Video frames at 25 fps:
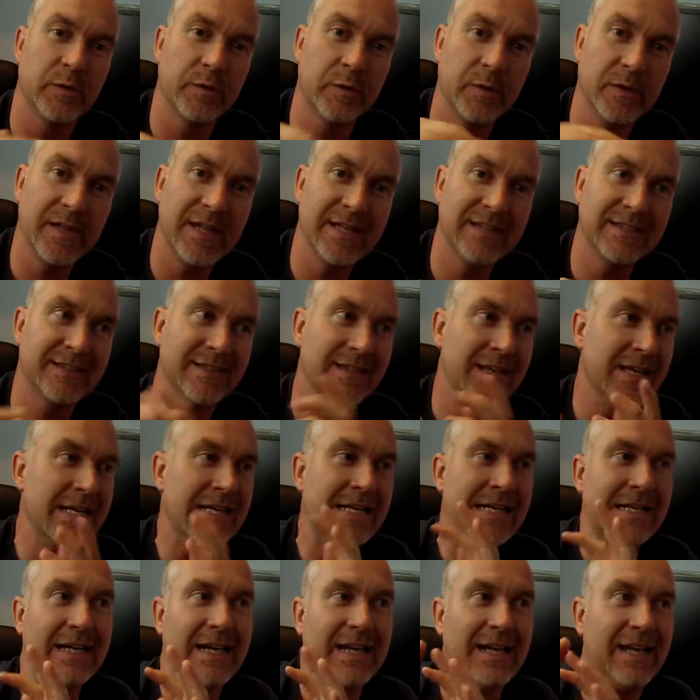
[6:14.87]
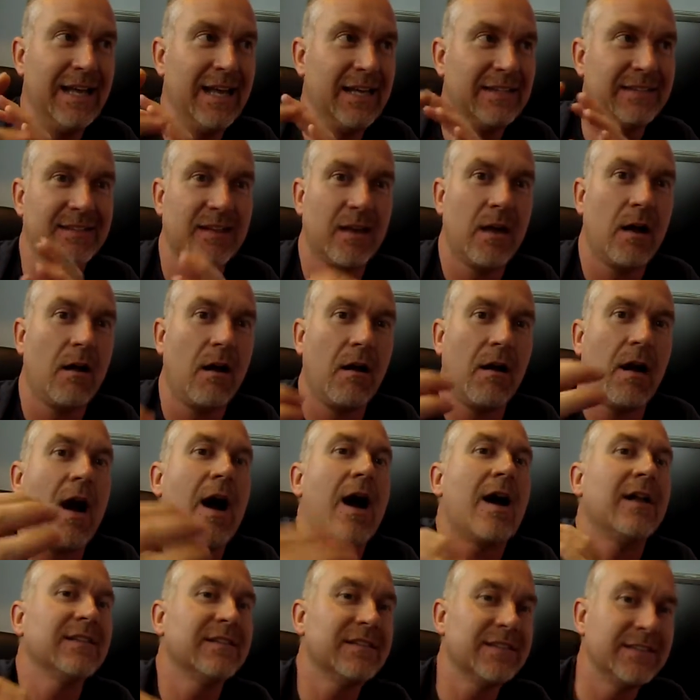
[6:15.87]
So it's a
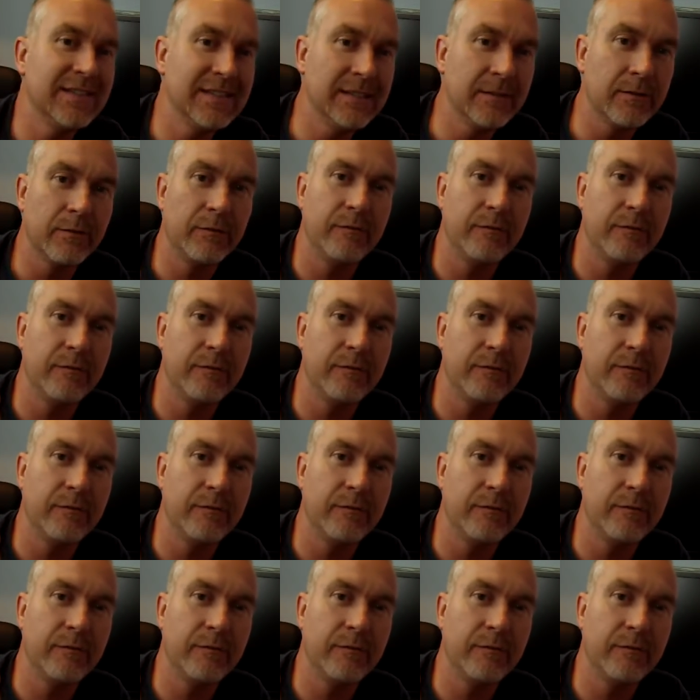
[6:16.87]
constant